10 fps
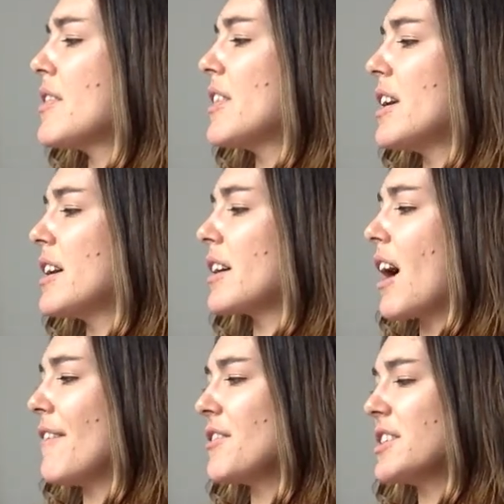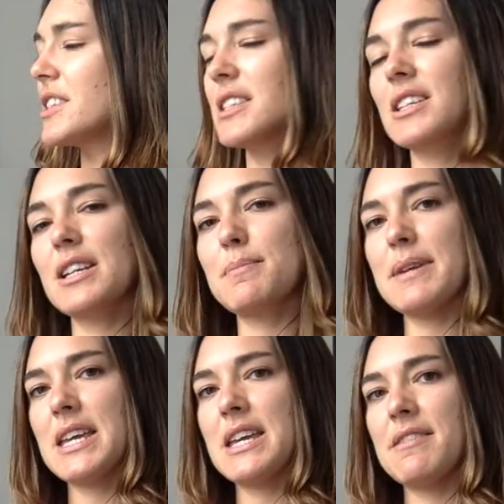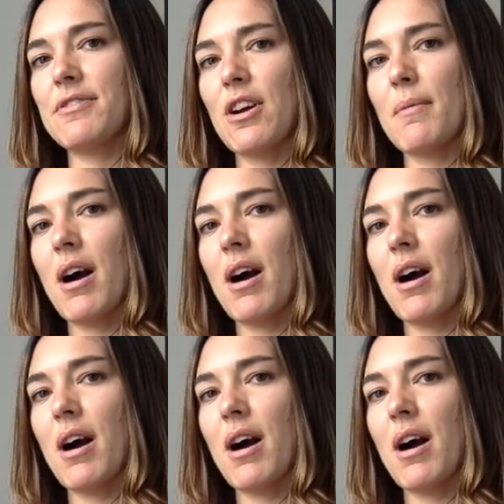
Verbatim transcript: The conference is going to be from